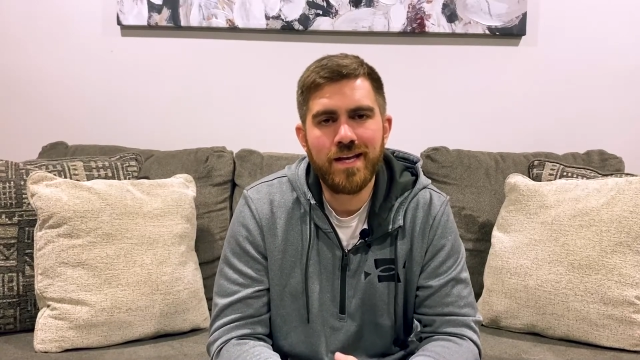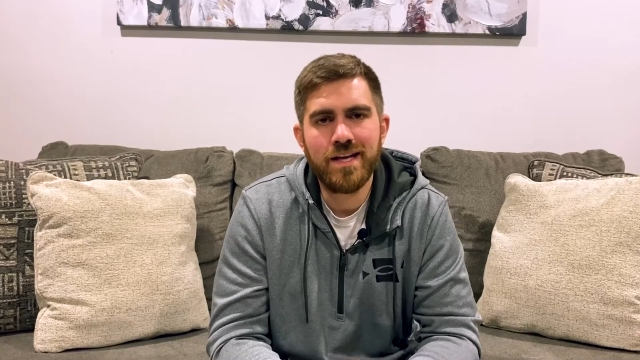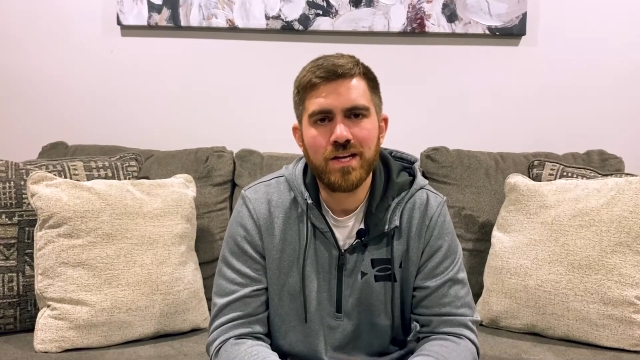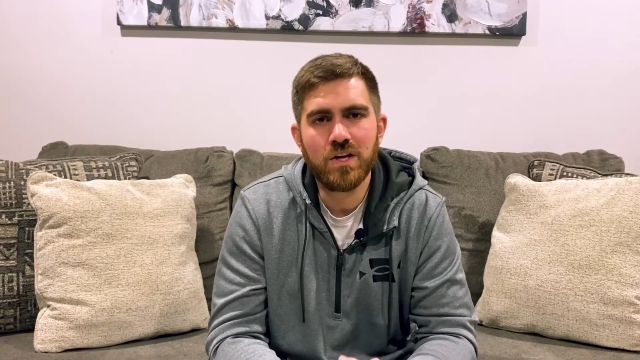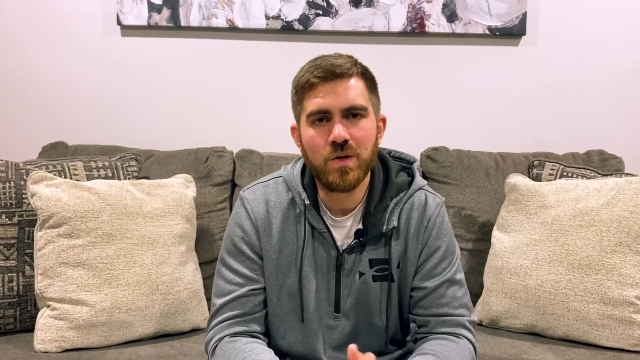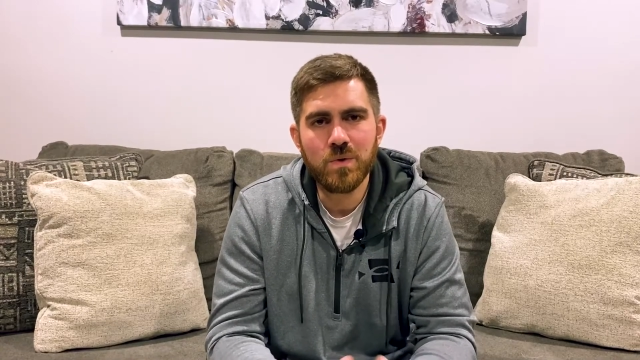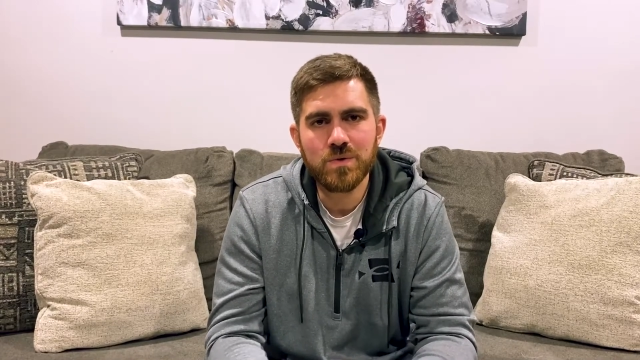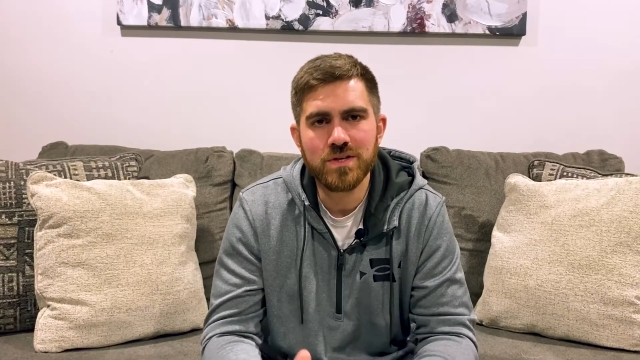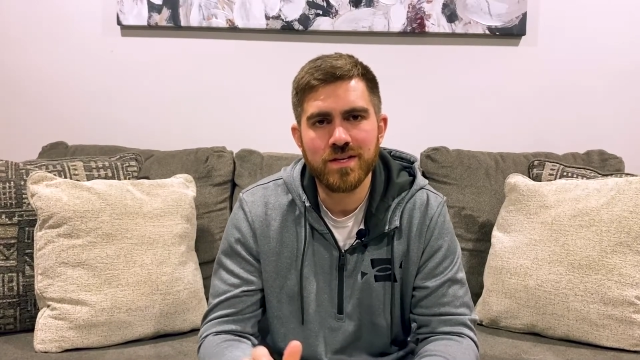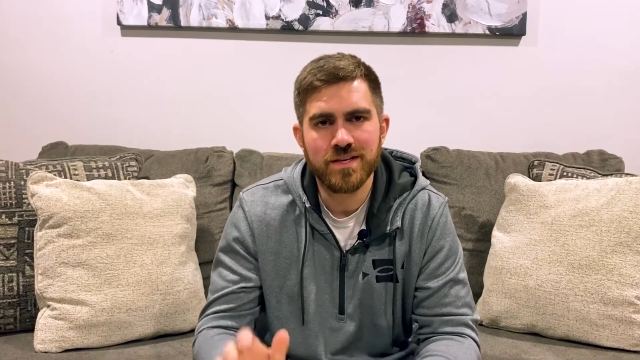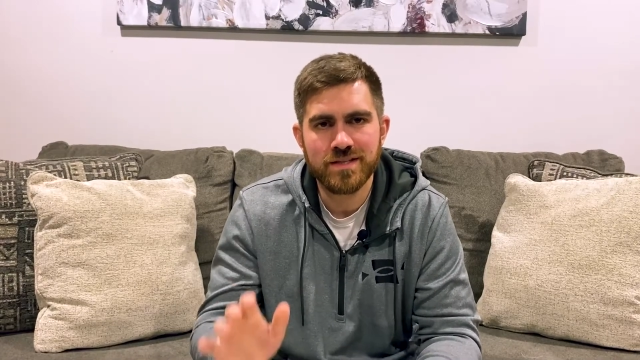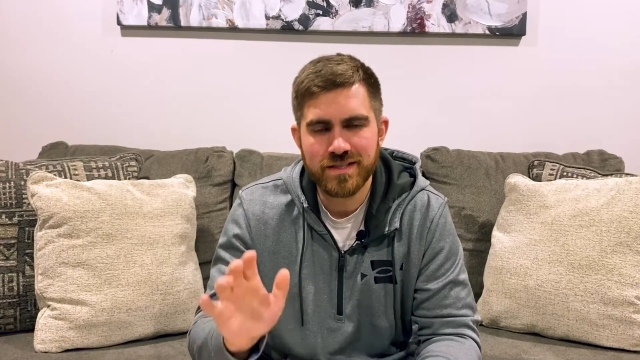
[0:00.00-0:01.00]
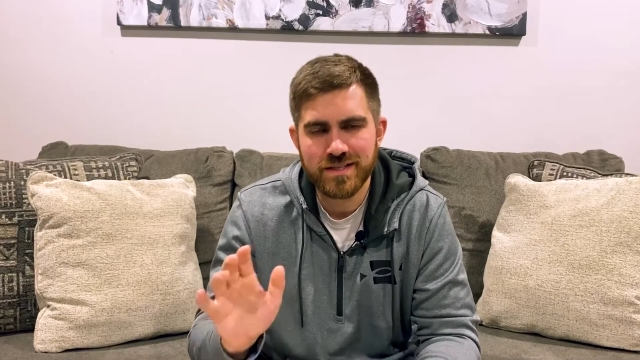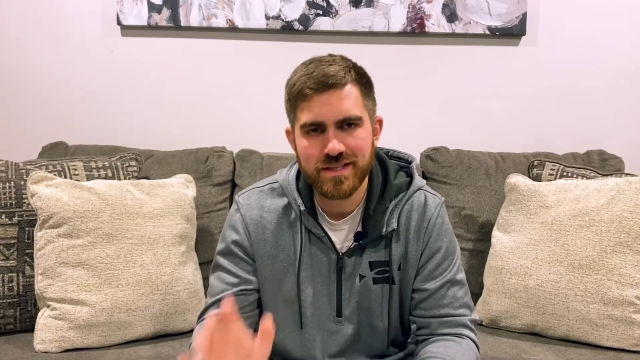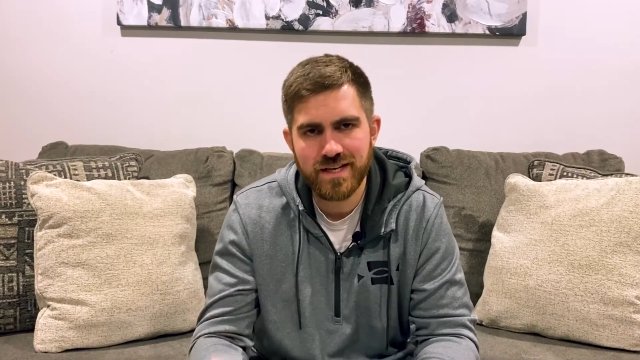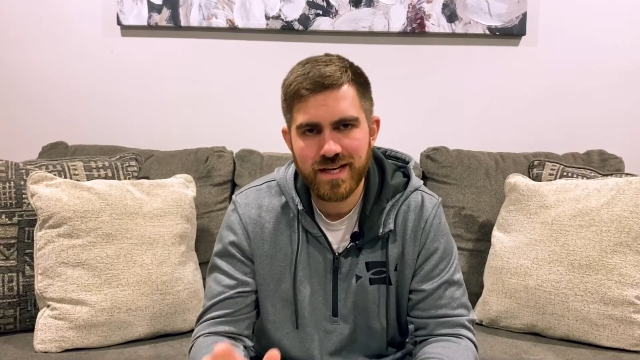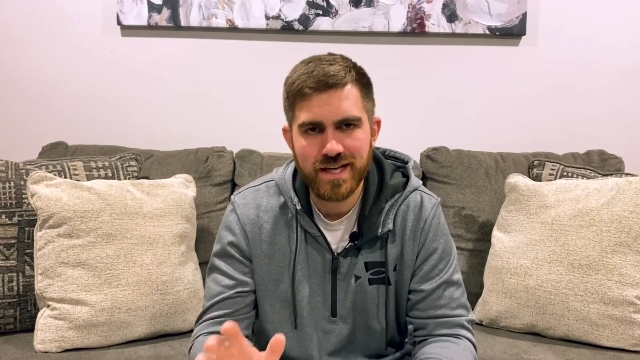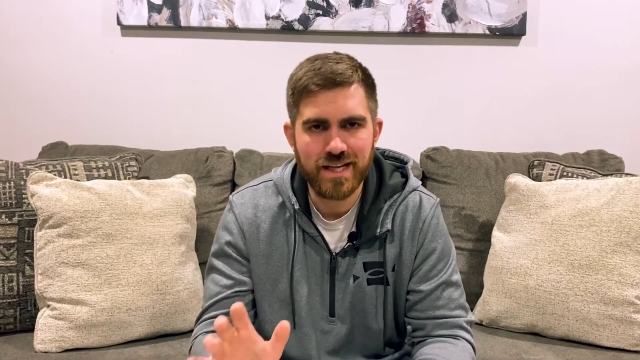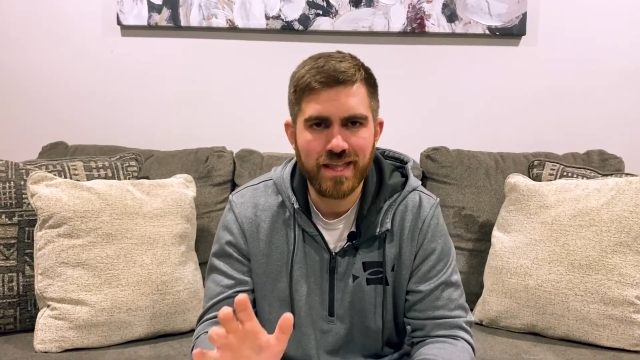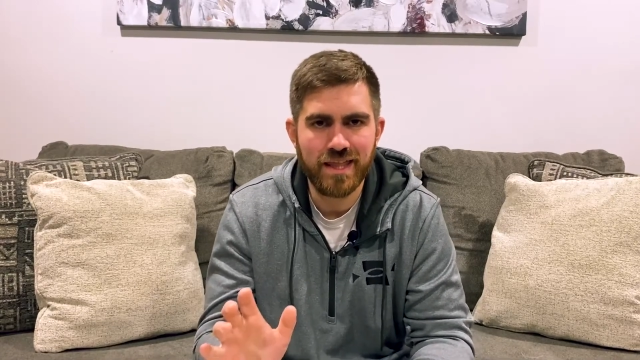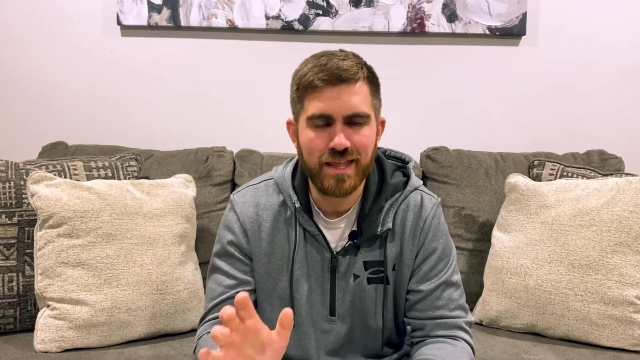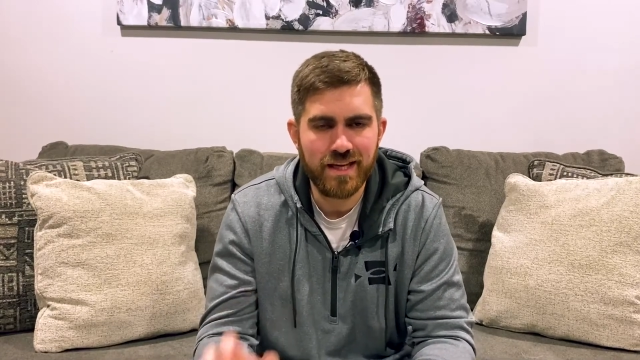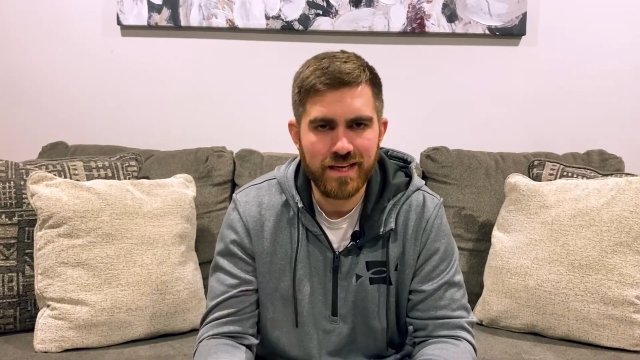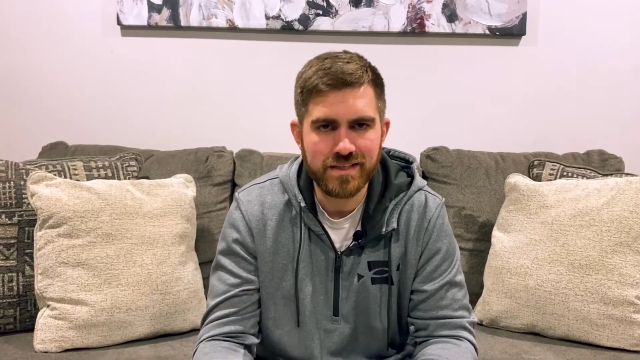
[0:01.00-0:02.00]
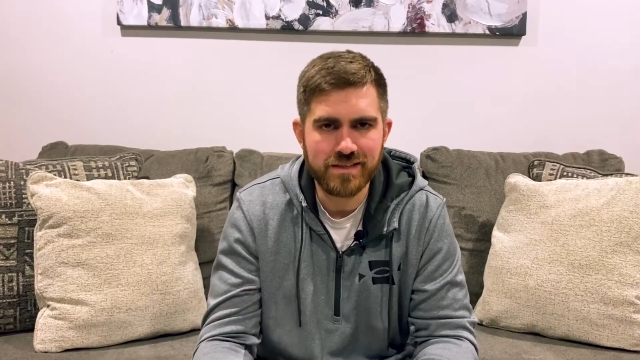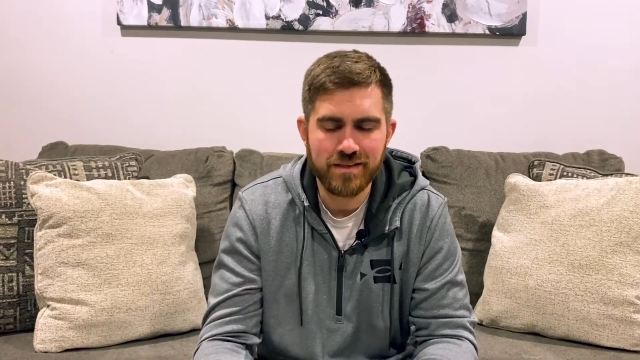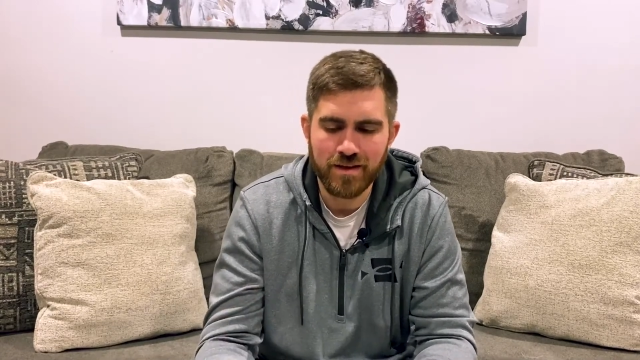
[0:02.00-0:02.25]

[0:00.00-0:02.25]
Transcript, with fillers: and it goes on to say this.